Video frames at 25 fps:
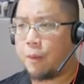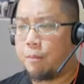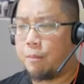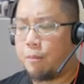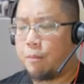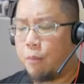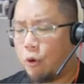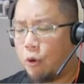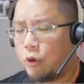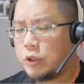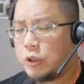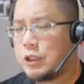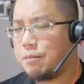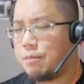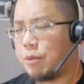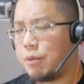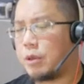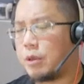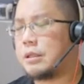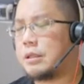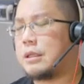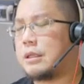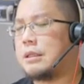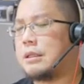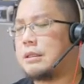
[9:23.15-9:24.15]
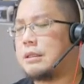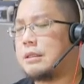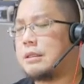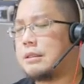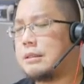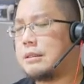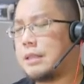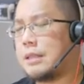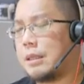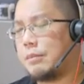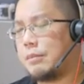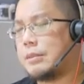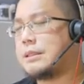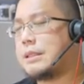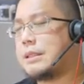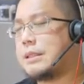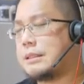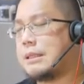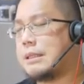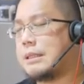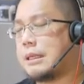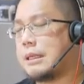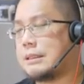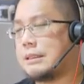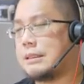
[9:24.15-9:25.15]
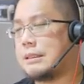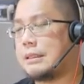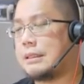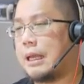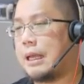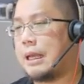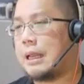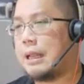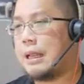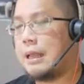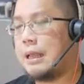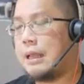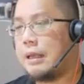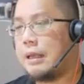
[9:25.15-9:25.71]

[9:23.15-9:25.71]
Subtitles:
most important number 6 lesson that